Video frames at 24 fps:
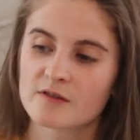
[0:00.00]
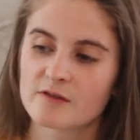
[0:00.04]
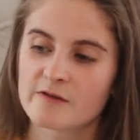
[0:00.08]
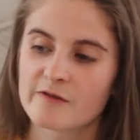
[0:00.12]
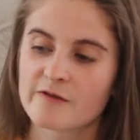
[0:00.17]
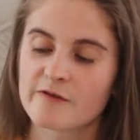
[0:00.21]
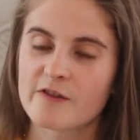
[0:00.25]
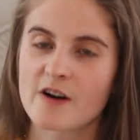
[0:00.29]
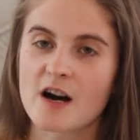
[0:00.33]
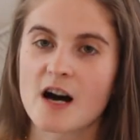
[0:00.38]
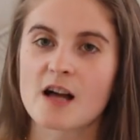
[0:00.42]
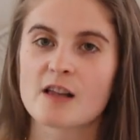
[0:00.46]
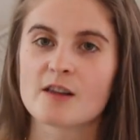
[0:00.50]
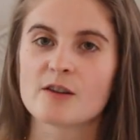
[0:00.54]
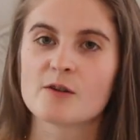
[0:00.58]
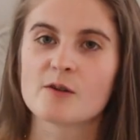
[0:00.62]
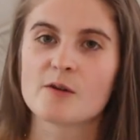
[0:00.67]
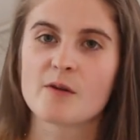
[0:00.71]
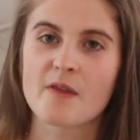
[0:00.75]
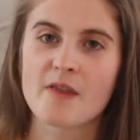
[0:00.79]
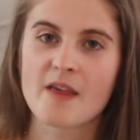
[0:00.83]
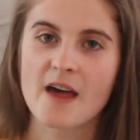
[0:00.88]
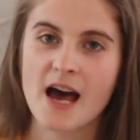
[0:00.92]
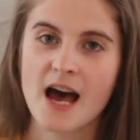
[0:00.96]

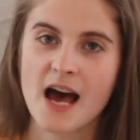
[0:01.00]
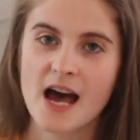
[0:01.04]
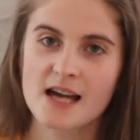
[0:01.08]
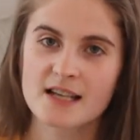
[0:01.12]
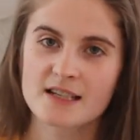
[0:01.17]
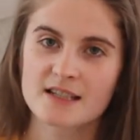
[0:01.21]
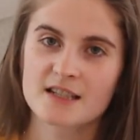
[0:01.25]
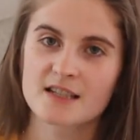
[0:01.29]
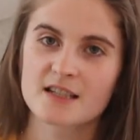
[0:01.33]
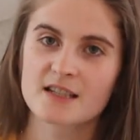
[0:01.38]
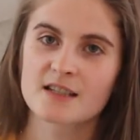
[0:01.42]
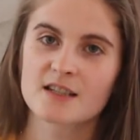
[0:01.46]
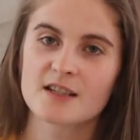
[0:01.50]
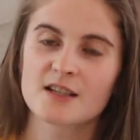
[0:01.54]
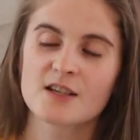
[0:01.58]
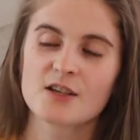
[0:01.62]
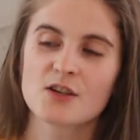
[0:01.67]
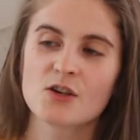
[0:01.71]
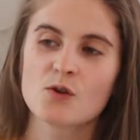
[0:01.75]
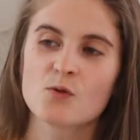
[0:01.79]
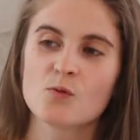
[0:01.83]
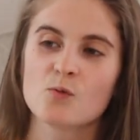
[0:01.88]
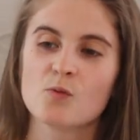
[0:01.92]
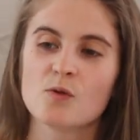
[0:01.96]
follow that
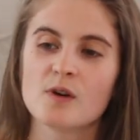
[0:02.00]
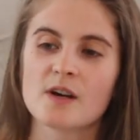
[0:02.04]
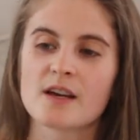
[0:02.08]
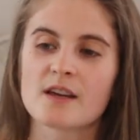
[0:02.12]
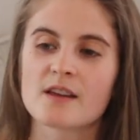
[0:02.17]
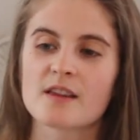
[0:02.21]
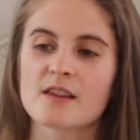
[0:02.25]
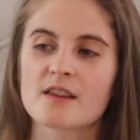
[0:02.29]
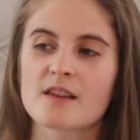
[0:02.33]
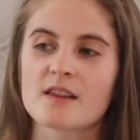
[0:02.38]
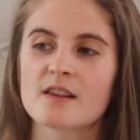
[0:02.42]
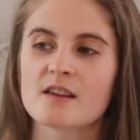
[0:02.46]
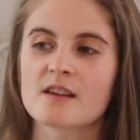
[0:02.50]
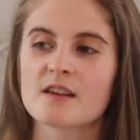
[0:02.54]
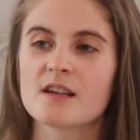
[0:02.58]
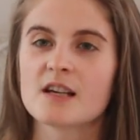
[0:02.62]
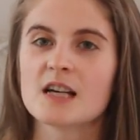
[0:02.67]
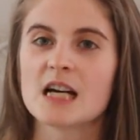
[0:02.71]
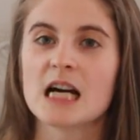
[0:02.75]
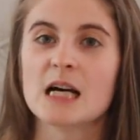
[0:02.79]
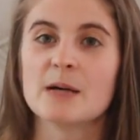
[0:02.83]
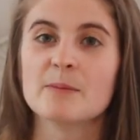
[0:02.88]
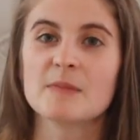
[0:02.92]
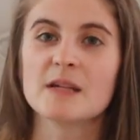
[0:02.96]
with
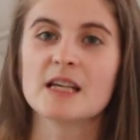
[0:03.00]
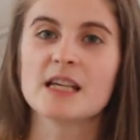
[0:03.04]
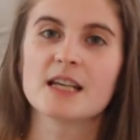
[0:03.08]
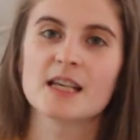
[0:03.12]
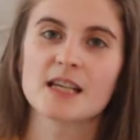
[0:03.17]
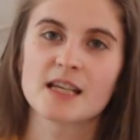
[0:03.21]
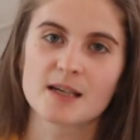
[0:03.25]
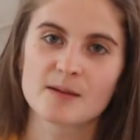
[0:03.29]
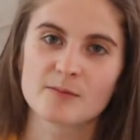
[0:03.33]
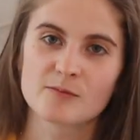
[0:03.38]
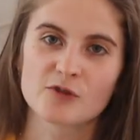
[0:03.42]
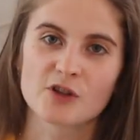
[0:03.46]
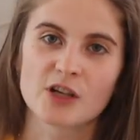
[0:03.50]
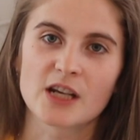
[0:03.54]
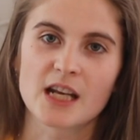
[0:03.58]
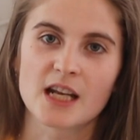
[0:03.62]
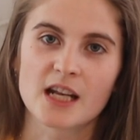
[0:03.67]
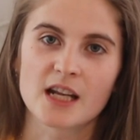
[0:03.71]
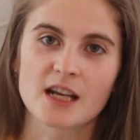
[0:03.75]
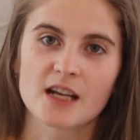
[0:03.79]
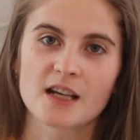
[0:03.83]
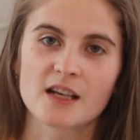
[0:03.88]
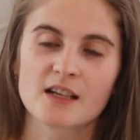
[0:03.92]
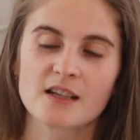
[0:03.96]
a medium
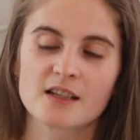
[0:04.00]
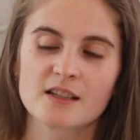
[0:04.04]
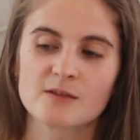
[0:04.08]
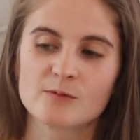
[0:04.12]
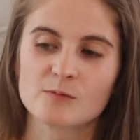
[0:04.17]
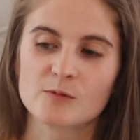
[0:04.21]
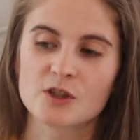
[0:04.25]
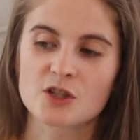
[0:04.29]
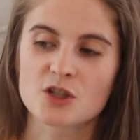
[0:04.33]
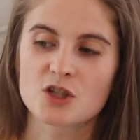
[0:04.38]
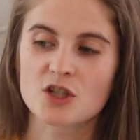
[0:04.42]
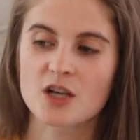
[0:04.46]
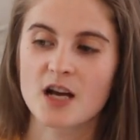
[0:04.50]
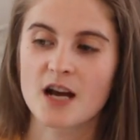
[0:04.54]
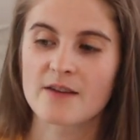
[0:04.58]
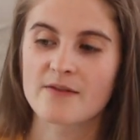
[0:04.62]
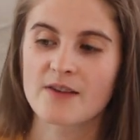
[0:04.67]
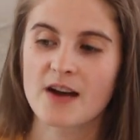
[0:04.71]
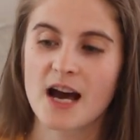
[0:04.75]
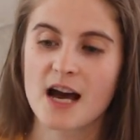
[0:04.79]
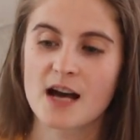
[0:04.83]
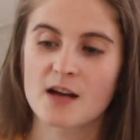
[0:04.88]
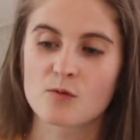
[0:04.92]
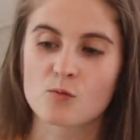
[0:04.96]
reading, which I've
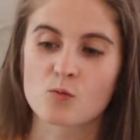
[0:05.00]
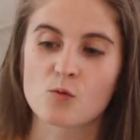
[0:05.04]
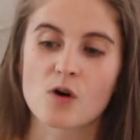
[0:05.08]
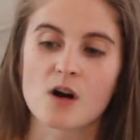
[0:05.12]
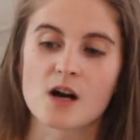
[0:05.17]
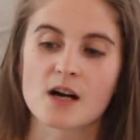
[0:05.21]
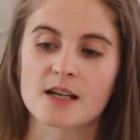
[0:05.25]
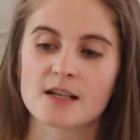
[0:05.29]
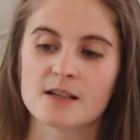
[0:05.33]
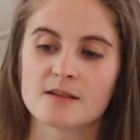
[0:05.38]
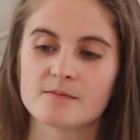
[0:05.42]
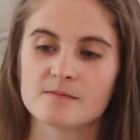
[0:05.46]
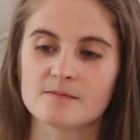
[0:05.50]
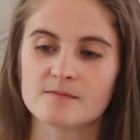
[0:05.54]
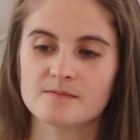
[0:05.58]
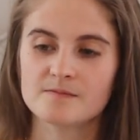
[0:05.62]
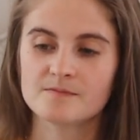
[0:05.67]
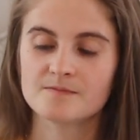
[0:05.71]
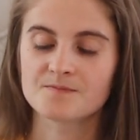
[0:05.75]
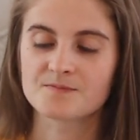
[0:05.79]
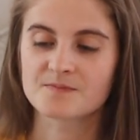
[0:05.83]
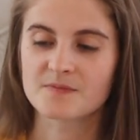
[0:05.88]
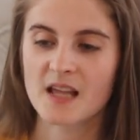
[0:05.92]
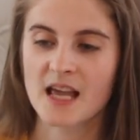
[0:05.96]
had one,
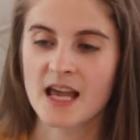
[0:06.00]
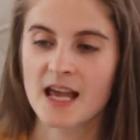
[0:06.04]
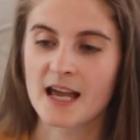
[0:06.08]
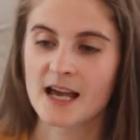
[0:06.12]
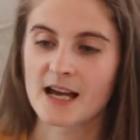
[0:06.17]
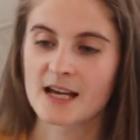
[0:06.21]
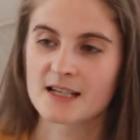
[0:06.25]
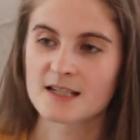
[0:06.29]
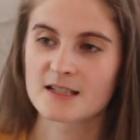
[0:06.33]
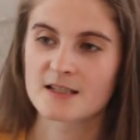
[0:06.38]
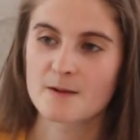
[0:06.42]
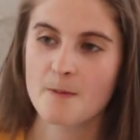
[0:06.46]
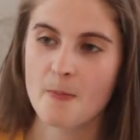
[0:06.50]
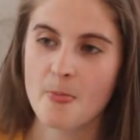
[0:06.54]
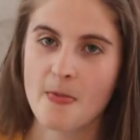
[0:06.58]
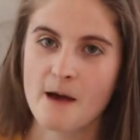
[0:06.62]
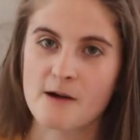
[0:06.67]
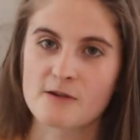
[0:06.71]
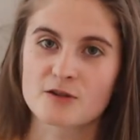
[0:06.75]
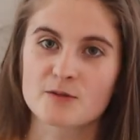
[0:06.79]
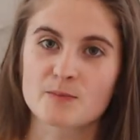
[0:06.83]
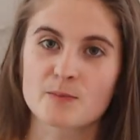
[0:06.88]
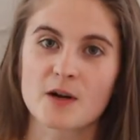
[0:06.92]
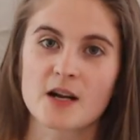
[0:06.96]
and I
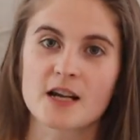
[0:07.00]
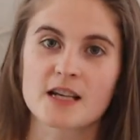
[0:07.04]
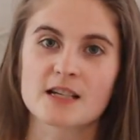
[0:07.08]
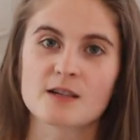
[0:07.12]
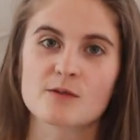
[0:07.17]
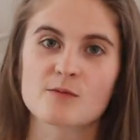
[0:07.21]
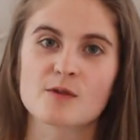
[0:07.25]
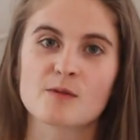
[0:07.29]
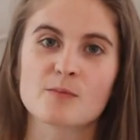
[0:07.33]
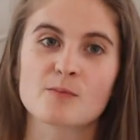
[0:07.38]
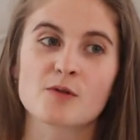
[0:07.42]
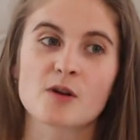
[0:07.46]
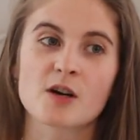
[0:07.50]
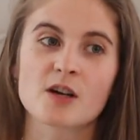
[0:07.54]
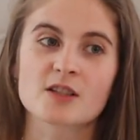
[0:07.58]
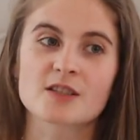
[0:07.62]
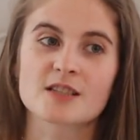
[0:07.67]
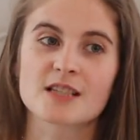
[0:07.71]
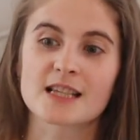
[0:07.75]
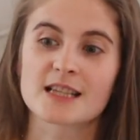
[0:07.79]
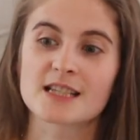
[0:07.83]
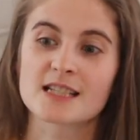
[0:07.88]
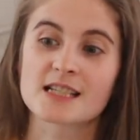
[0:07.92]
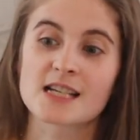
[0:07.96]
was pregnant with
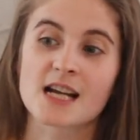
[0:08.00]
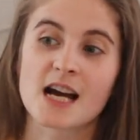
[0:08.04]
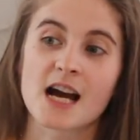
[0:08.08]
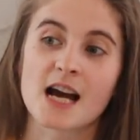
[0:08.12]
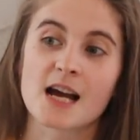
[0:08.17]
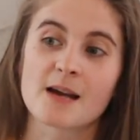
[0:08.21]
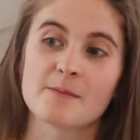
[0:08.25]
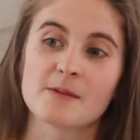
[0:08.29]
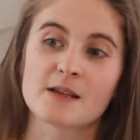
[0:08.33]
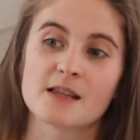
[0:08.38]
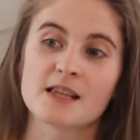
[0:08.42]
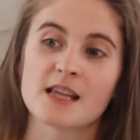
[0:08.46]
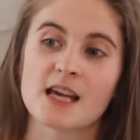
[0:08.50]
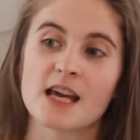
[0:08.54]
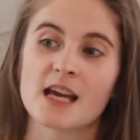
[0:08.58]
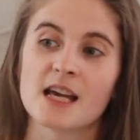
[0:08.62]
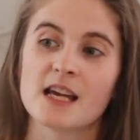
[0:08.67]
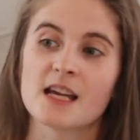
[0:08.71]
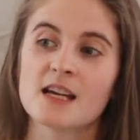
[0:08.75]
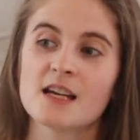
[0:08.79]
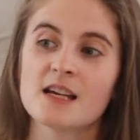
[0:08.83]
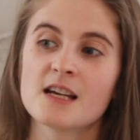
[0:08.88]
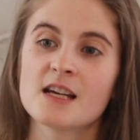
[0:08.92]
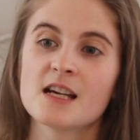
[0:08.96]
Brooks at the time, and
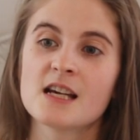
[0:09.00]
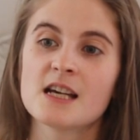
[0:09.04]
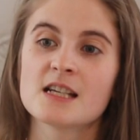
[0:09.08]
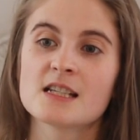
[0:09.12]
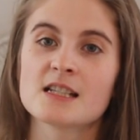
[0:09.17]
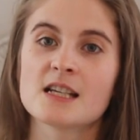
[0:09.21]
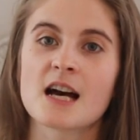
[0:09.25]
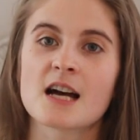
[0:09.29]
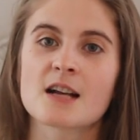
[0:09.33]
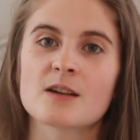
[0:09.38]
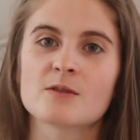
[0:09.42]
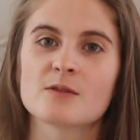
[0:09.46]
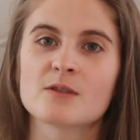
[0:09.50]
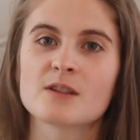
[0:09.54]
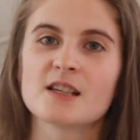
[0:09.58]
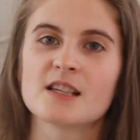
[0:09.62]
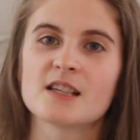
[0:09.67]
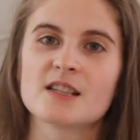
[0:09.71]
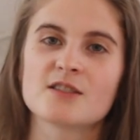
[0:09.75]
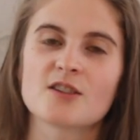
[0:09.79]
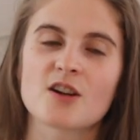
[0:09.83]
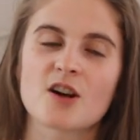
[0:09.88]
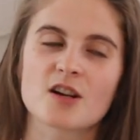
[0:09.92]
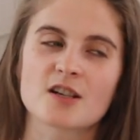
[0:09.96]
they not
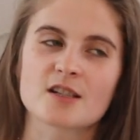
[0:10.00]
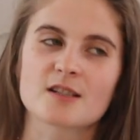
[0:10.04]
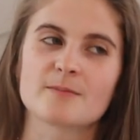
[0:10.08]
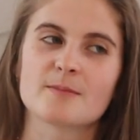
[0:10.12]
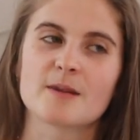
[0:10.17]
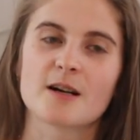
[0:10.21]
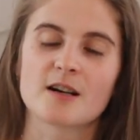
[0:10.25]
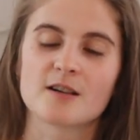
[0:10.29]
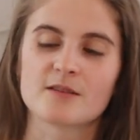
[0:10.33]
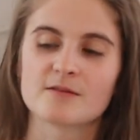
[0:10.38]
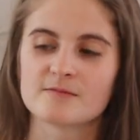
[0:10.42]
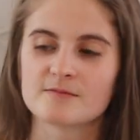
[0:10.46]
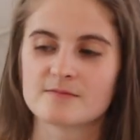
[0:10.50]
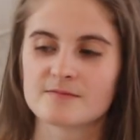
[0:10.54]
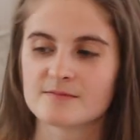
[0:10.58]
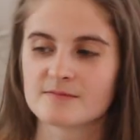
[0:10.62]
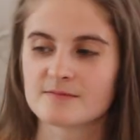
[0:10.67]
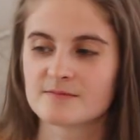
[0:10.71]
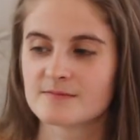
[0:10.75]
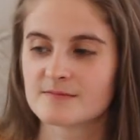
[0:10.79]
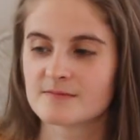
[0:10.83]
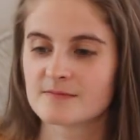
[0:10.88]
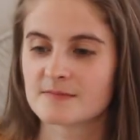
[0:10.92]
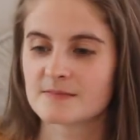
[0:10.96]
only talked about
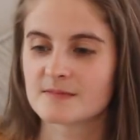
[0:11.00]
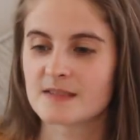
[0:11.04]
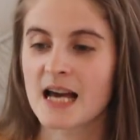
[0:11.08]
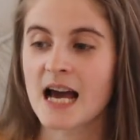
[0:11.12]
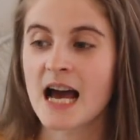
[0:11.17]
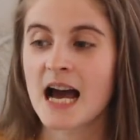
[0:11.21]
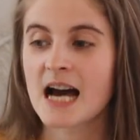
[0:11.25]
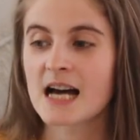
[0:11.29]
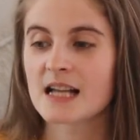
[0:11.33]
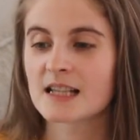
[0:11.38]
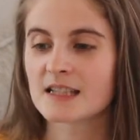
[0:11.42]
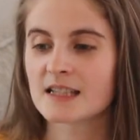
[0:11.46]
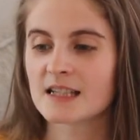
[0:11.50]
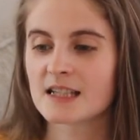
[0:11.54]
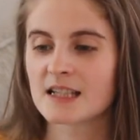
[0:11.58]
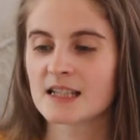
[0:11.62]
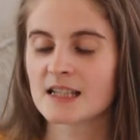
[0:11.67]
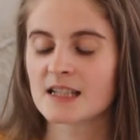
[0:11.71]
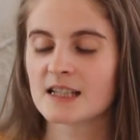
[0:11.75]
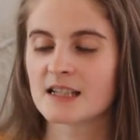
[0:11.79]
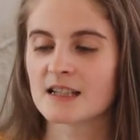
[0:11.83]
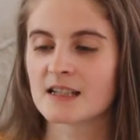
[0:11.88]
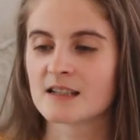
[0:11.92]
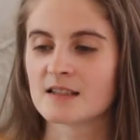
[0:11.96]

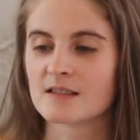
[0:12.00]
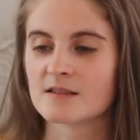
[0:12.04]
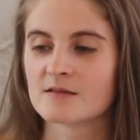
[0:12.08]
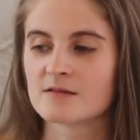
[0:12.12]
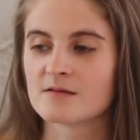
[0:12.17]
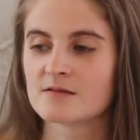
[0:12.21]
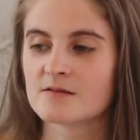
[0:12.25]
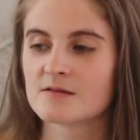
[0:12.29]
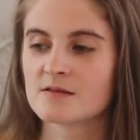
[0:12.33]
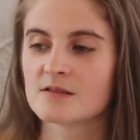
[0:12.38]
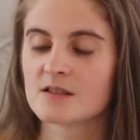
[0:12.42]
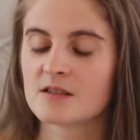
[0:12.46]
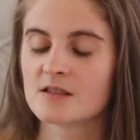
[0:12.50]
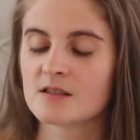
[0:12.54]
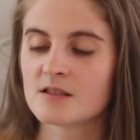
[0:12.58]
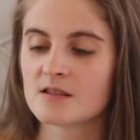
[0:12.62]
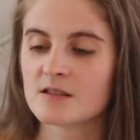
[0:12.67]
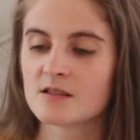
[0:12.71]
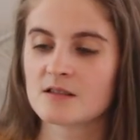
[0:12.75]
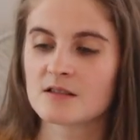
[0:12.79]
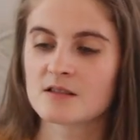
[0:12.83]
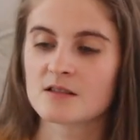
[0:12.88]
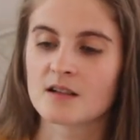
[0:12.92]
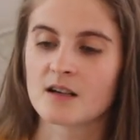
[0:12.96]
Allie
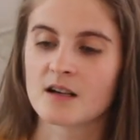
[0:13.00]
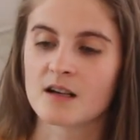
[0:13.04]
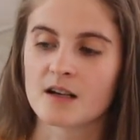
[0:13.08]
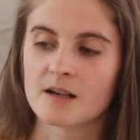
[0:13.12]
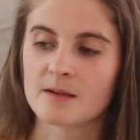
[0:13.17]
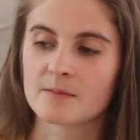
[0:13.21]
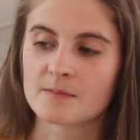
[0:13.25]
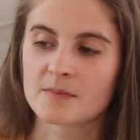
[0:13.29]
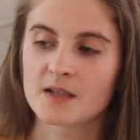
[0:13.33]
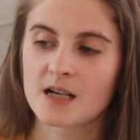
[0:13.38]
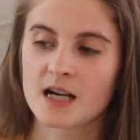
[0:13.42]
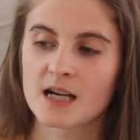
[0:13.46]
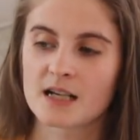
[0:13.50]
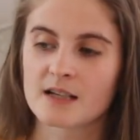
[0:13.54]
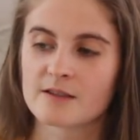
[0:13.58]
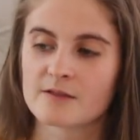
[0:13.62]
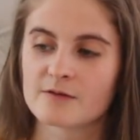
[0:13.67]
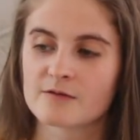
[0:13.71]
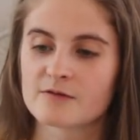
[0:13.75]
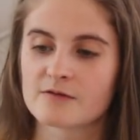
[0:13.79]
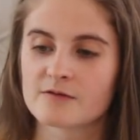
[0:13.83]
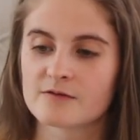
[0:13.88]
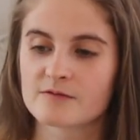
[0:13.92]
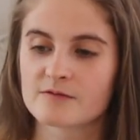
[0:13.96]
and kind of,